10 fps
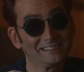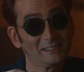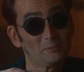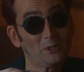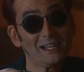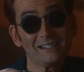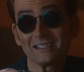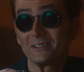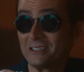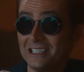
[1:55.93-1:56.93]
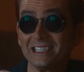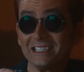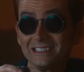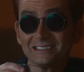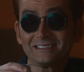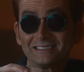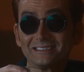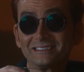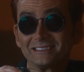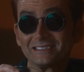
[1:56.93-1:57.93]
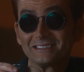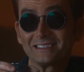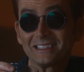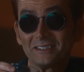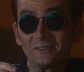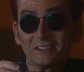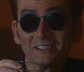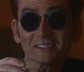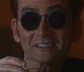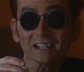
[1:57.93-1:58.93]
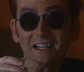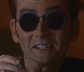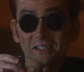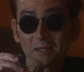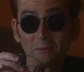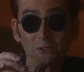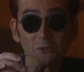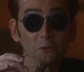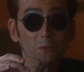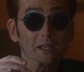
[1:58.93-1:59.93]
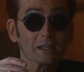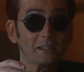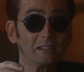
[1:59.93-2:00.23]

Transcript: Surprising, really given that the last time you two met,